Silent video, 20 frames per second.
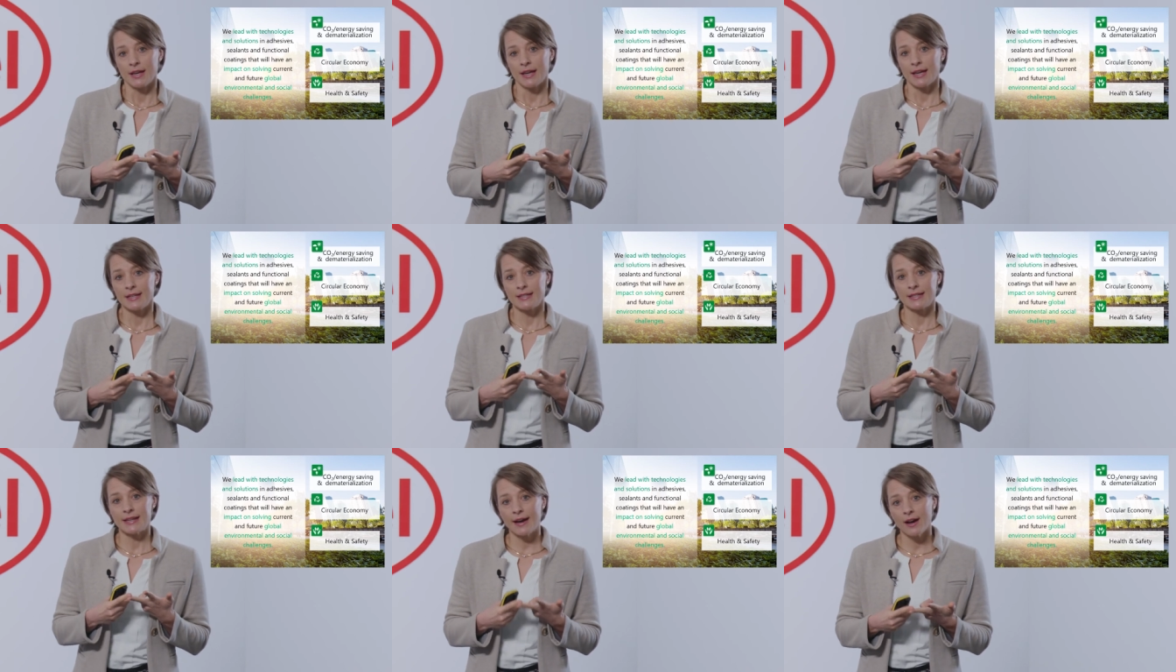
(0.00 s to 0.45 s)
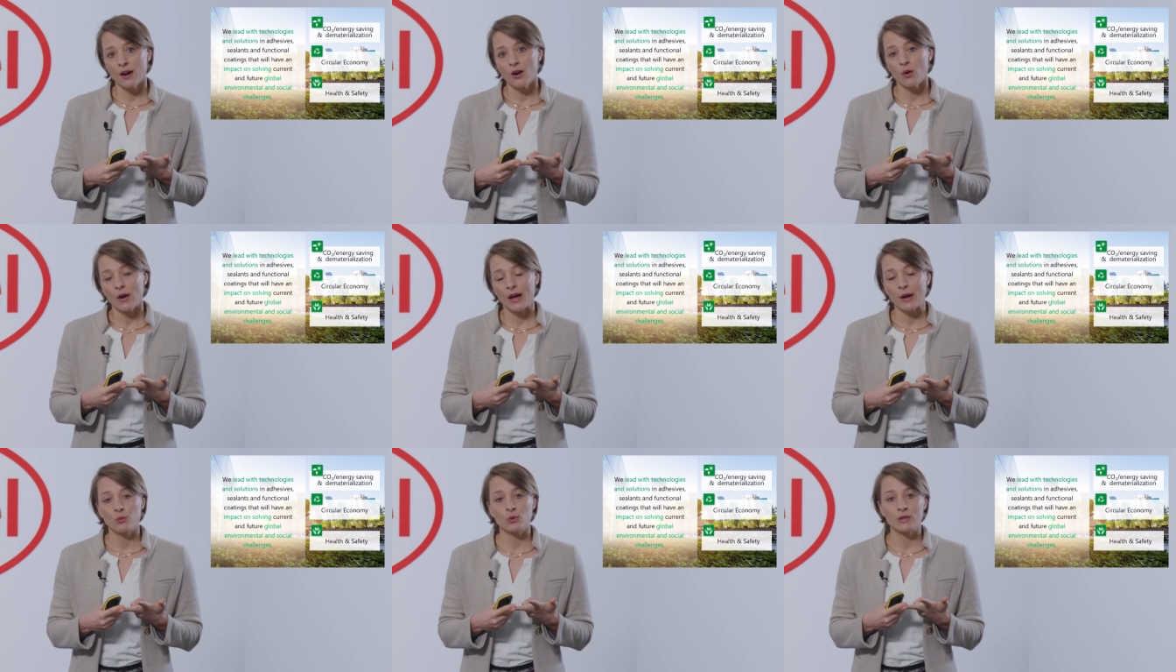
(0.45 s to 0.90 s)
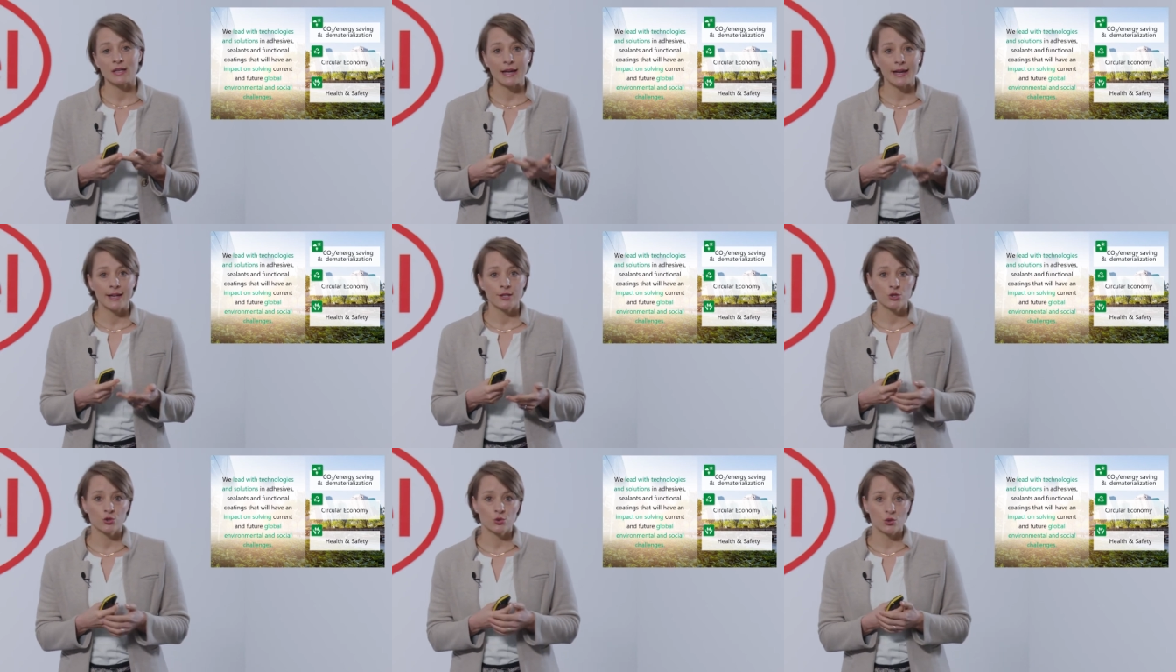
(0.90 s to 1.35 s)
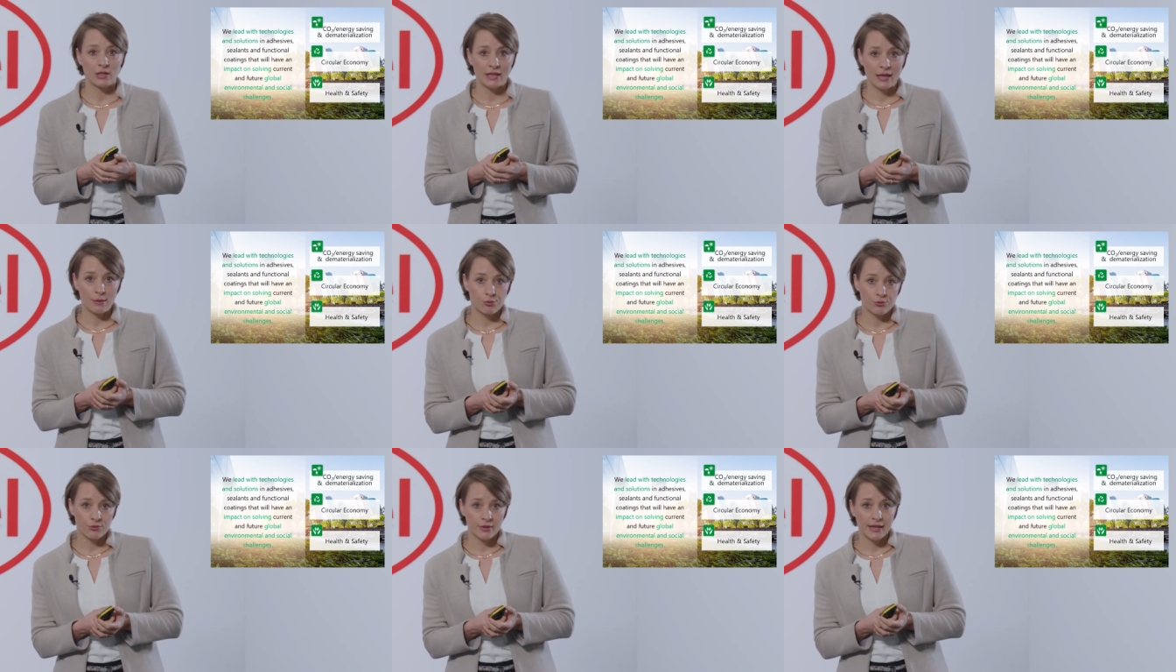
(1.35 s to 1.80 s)
And now I would like to
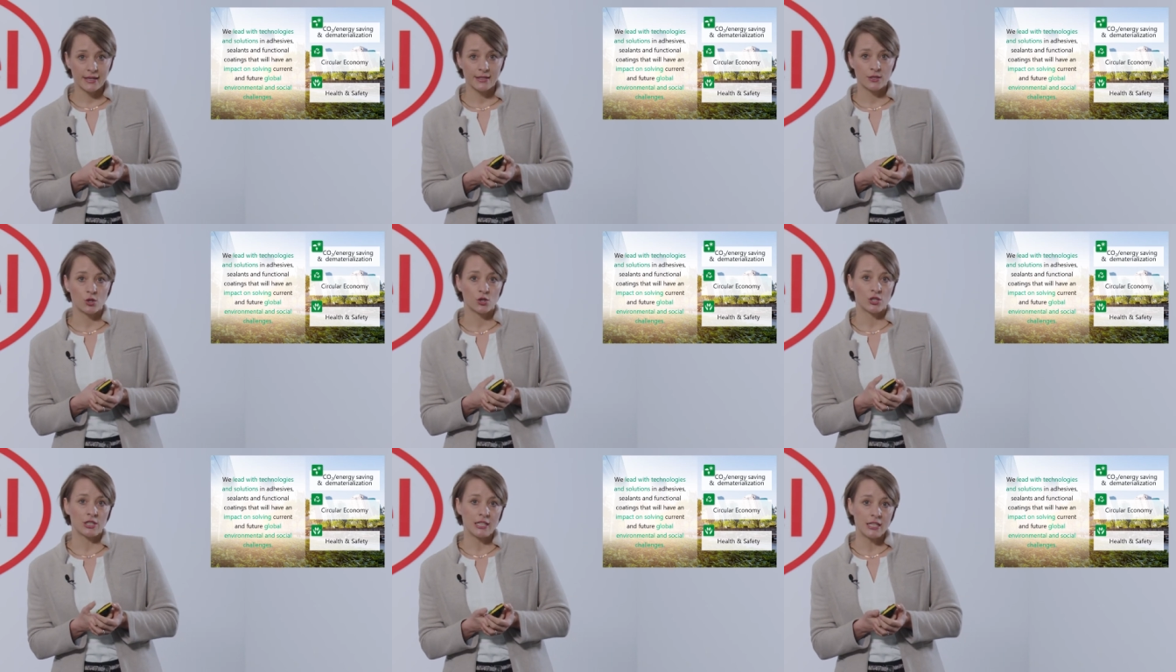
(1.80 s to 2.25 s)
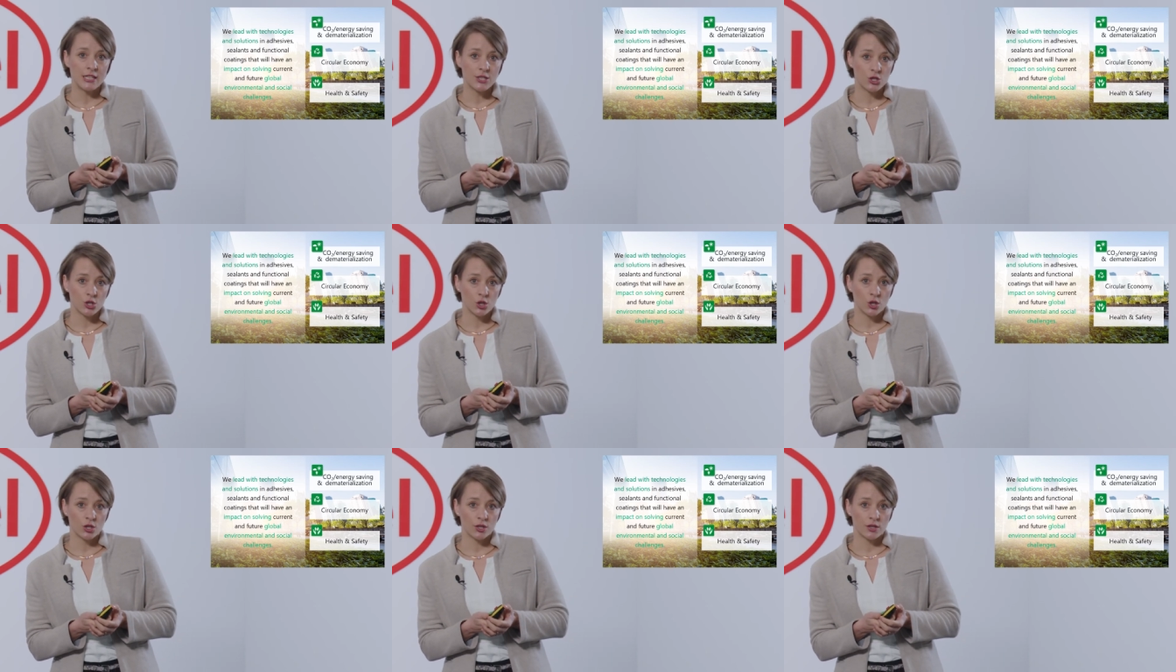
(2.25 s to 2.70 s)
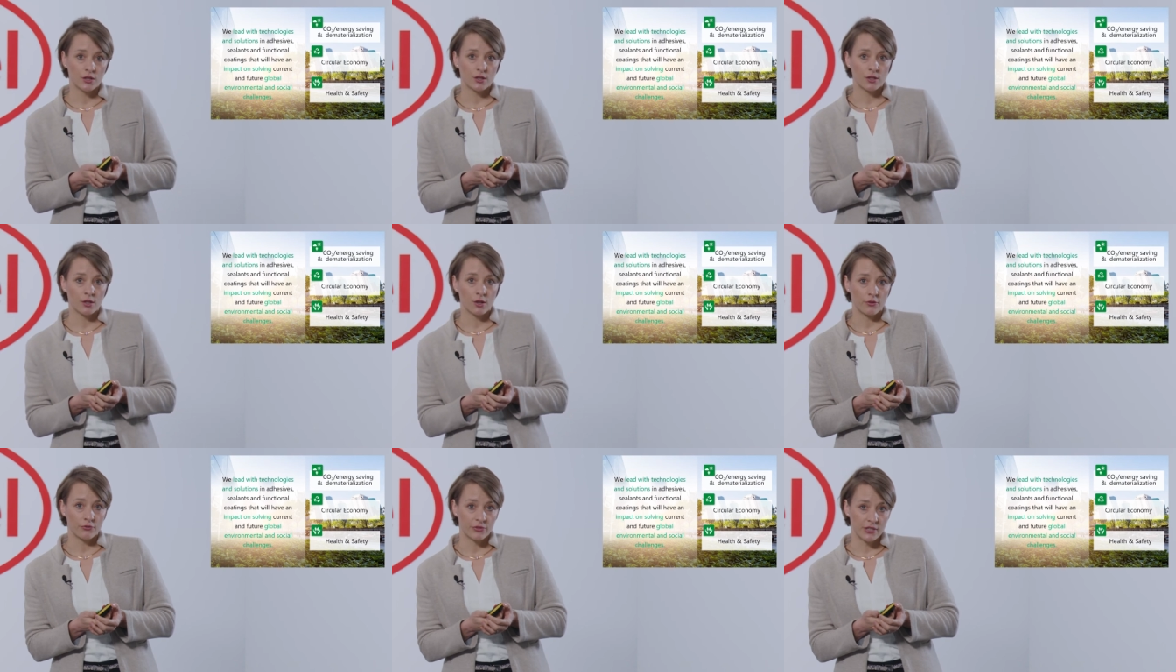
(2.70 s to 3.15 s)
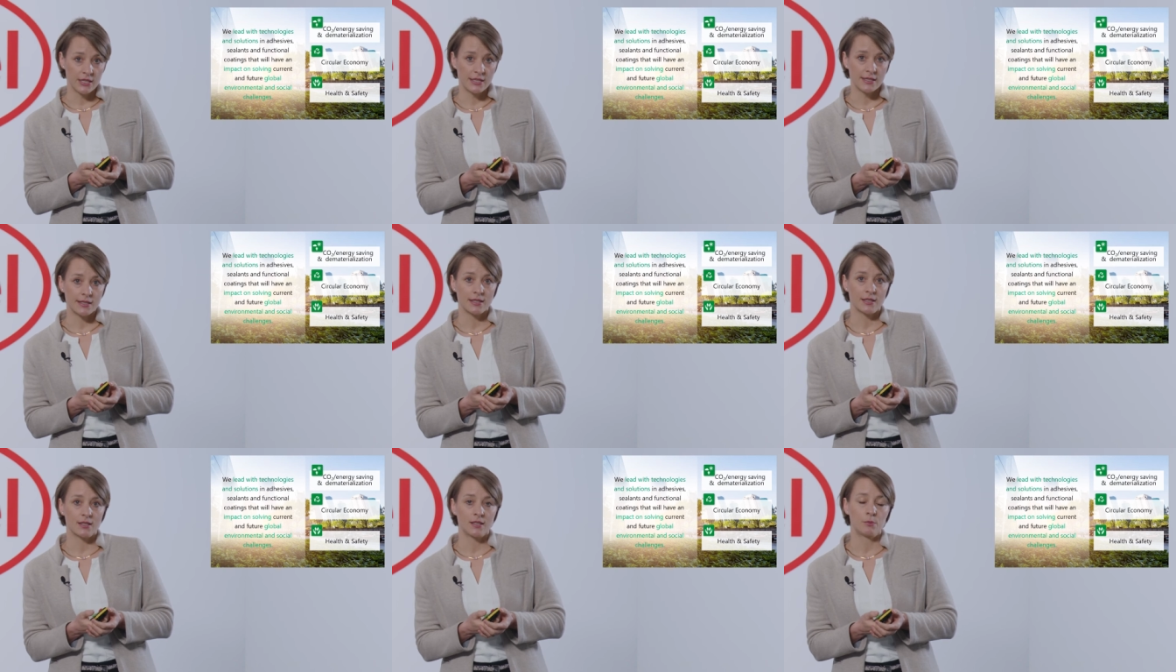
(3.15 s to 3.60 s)
elaborate on each of
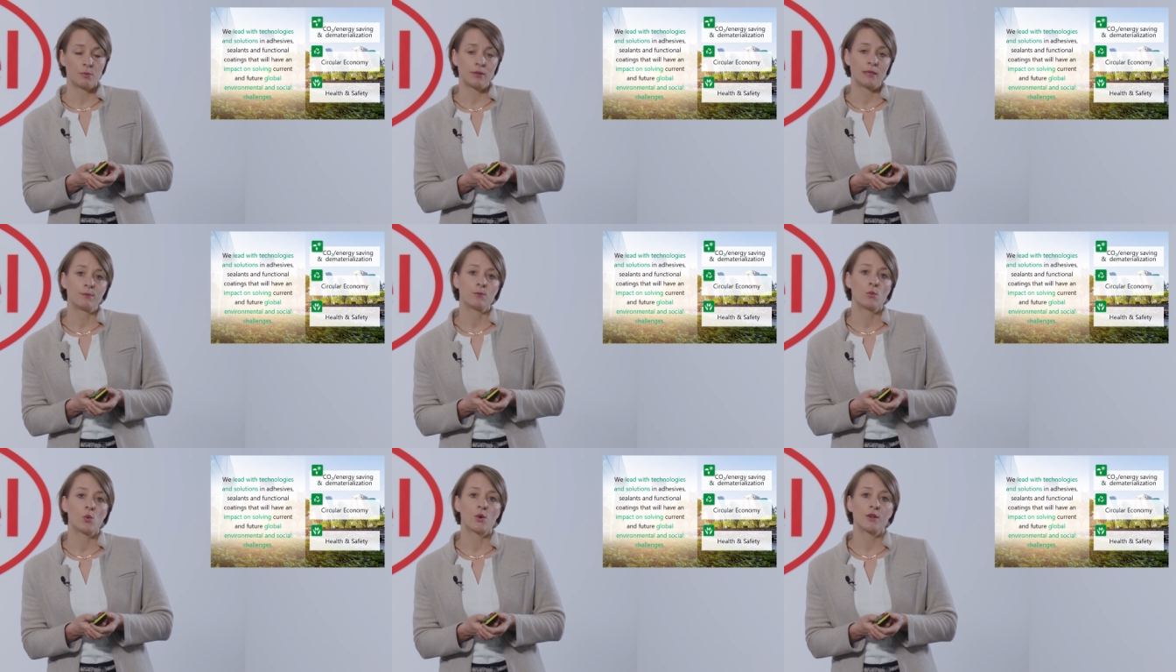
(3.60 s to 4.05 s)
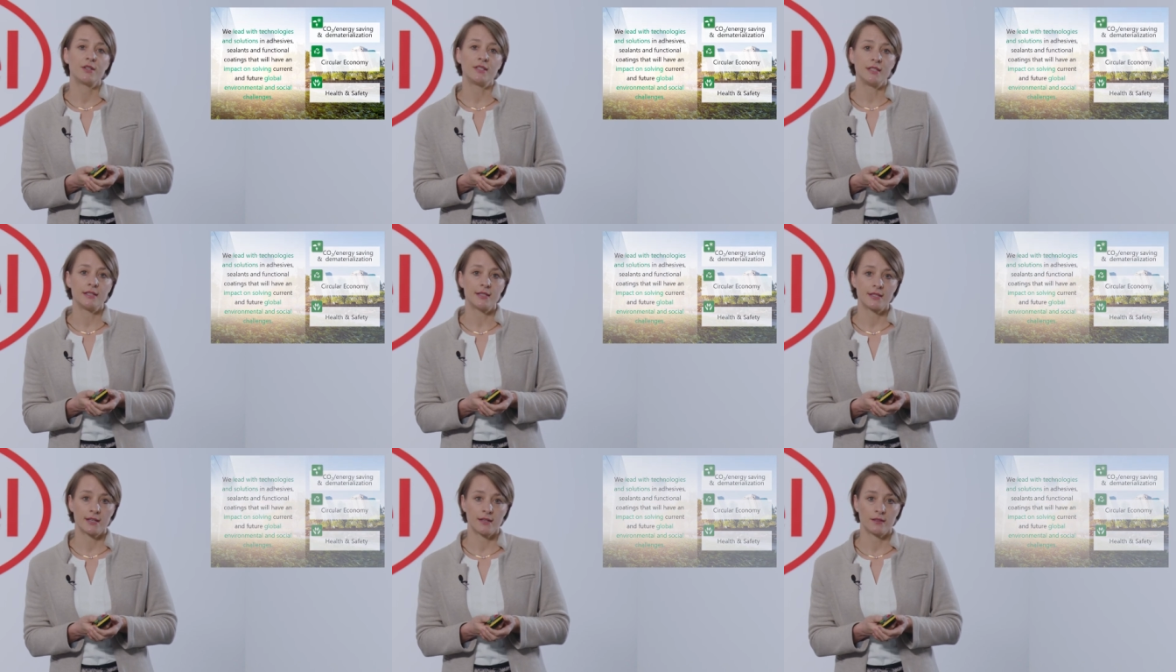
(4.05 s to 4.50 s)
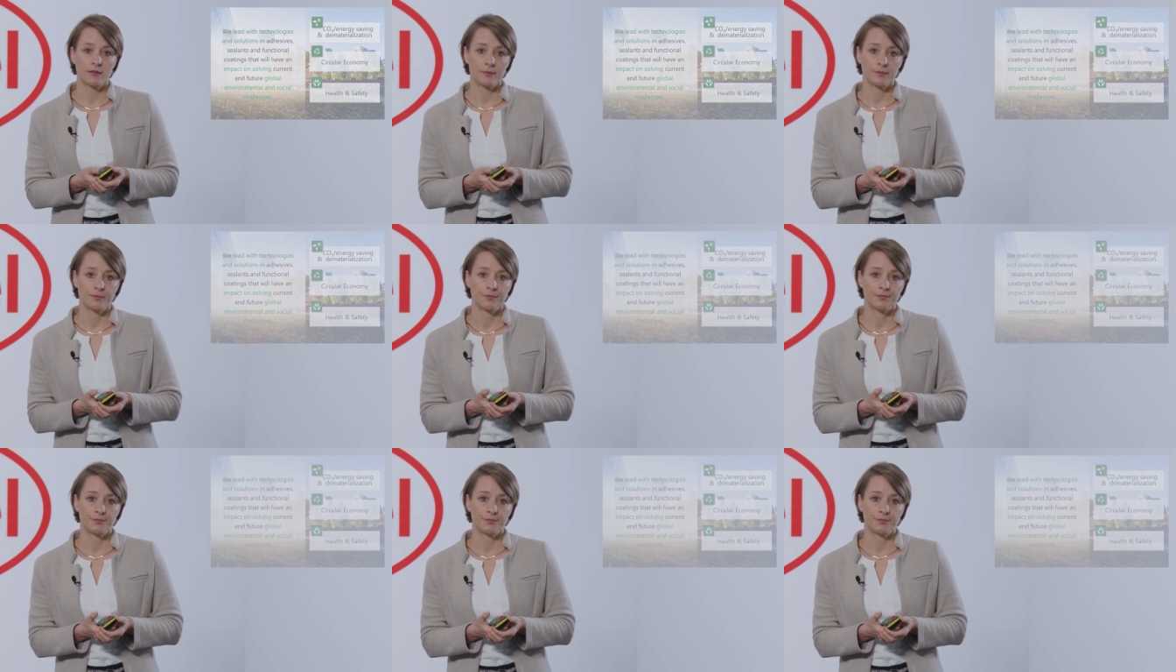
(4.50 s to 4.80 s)
these in a bit more detail.